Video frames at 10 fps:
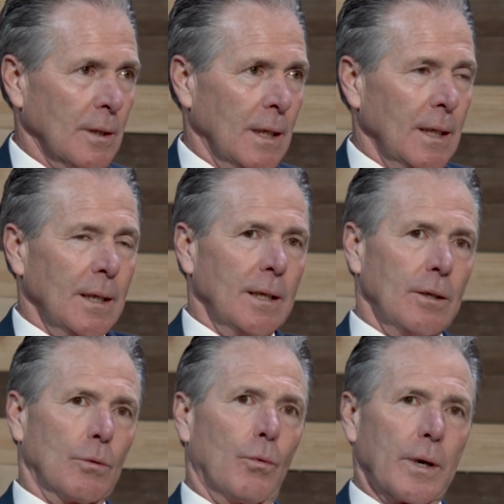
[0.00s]
Mm-hmm.
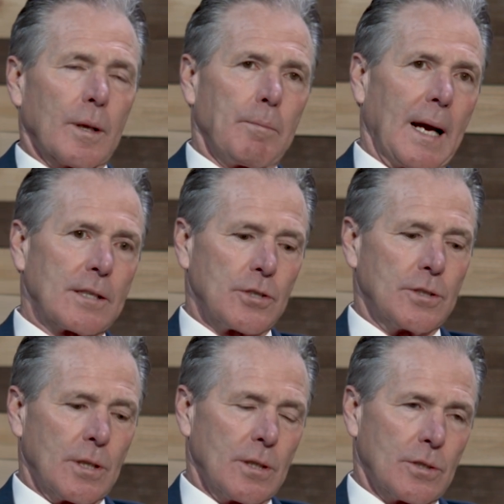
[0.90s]
One of the
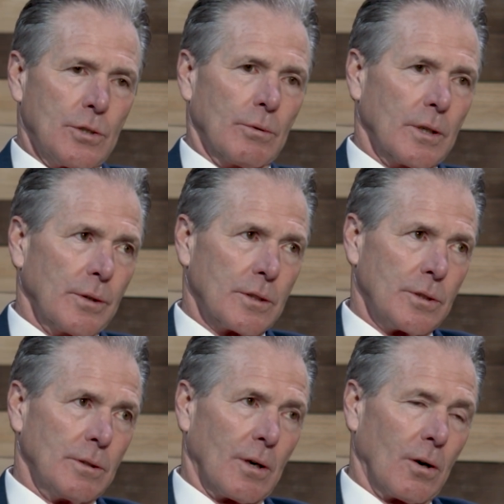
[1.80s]
passages you alluded
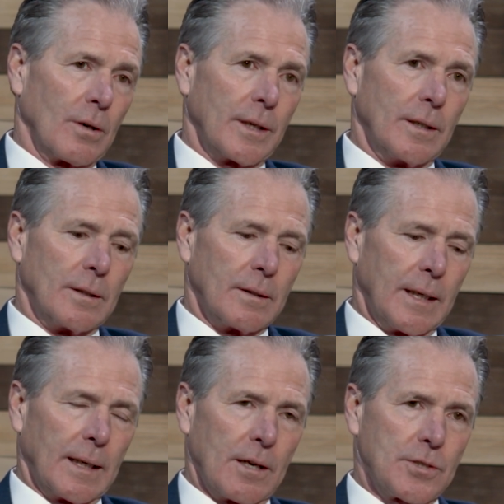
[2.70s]
to earlier
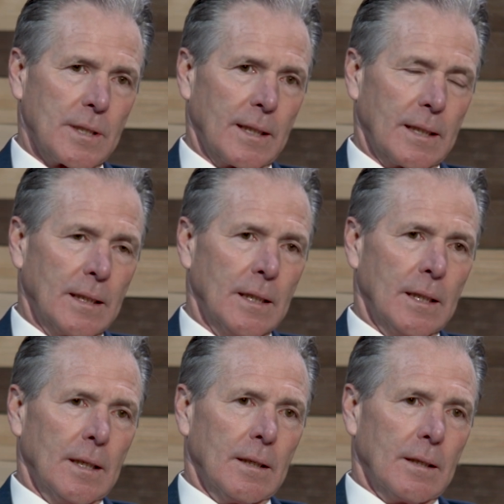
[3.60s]
in our study,
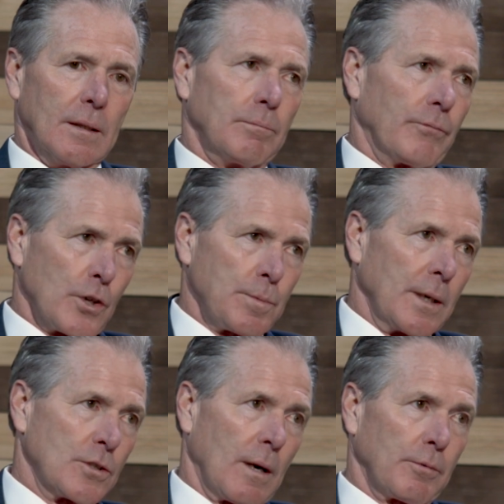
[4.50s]
1
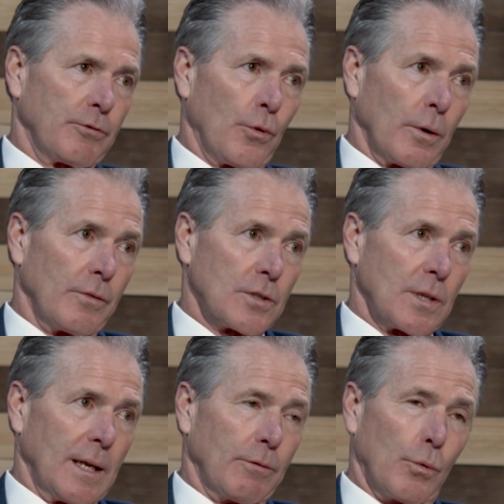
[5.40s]
Peter chapter 4,
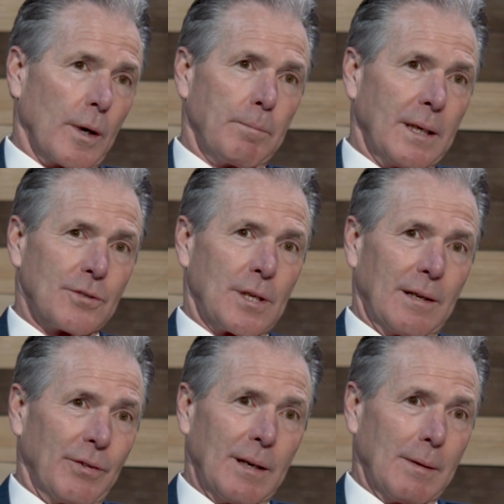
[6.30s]
verse 11, where Peter
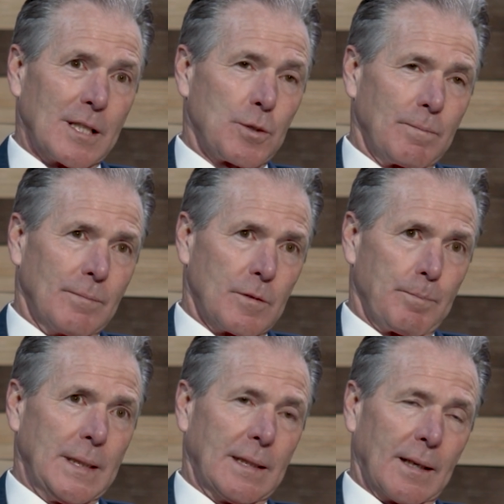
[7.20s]
said, If any man
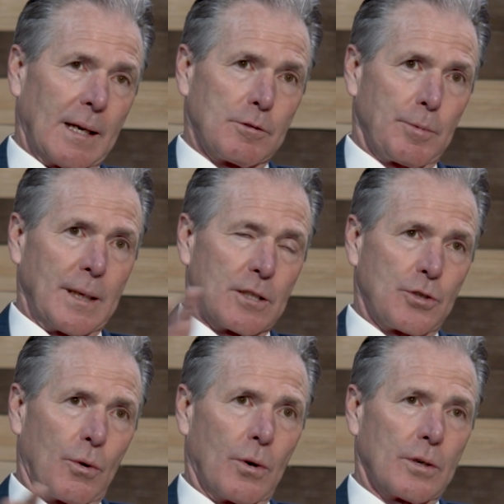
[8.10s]
speak, let him speak
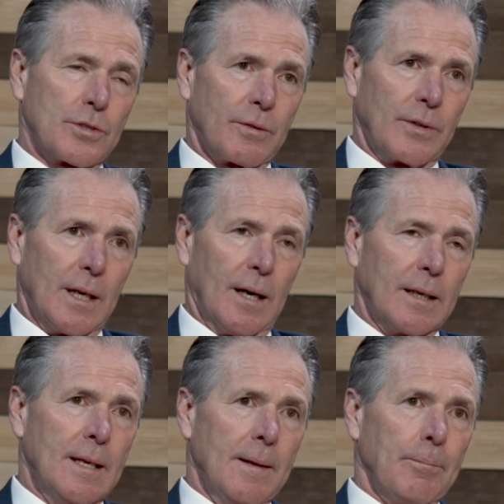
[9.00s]
as the oracles of God.